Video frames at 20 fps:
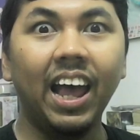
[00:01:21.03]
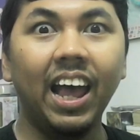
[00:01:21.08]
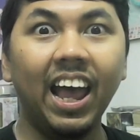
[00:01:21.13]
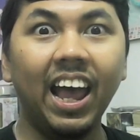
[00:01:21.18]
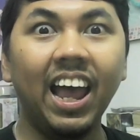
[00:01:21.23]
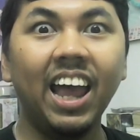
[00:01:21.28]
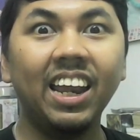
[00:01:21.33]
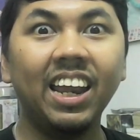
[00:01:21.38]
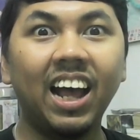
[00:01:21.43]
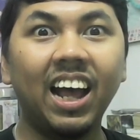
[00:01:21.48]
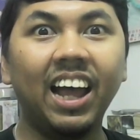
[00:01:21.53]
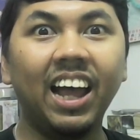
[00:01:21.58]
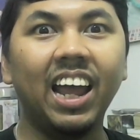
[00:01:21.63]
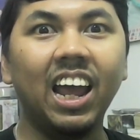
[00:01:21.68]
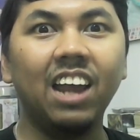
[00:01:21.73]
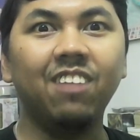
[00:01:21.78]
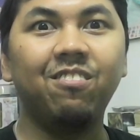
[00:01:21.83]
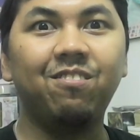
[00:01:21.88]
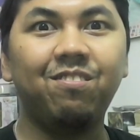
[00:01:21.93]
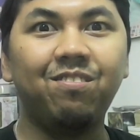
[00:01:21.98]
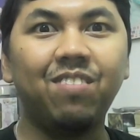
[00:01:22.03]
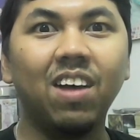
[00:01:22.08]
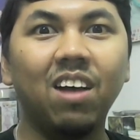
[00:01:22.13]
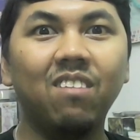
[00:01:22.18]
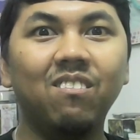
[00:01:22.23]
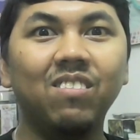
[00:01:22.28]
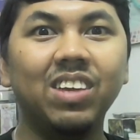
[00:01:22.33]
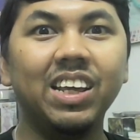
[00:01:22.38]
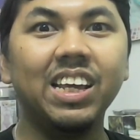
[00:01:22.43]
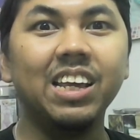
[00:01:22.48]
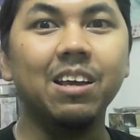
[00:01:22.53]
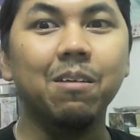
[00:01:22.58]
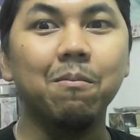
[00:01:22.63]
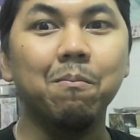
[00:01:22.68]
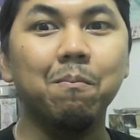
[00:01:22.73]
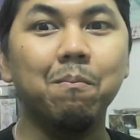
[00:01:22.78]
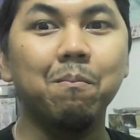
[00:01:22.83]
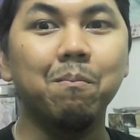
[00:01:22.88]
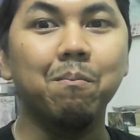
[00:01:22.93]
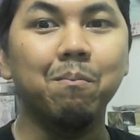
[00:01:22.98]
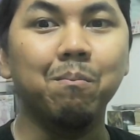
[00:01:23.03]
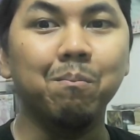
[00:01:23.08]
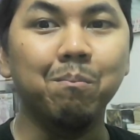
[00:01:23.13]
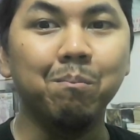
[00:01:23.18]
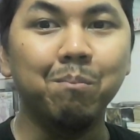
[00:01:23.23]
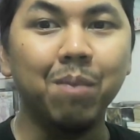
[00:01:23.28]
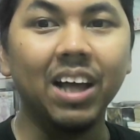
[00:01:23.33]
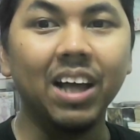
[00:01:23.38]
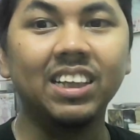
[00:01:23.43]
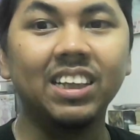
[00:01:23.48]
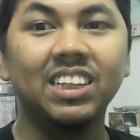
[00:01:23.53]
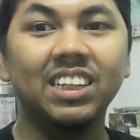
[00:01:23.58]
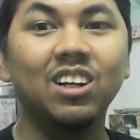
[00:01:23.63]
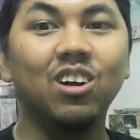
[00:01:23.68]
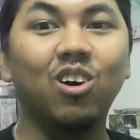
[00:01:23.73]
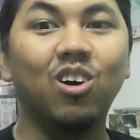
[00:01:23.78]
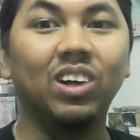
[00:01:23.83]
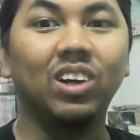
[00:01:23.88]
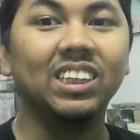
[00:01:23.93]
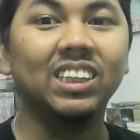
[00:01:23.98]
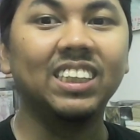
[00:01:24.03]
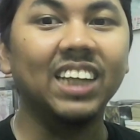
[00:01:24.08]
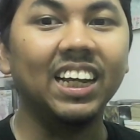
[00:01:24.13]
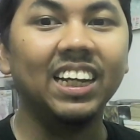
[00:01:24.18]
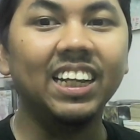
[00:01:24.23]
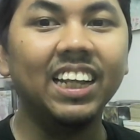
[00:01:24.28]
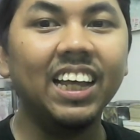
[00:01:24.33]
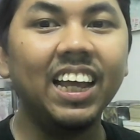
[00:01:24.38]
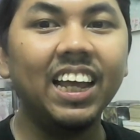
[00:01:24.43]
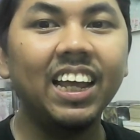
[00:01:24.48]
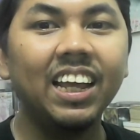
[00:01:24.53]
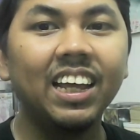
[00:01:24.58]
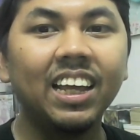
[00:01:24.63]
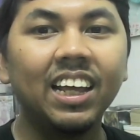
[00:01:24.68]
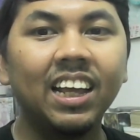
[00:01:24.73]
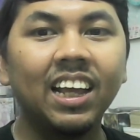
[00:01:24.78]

and I had family matter on a Sunday.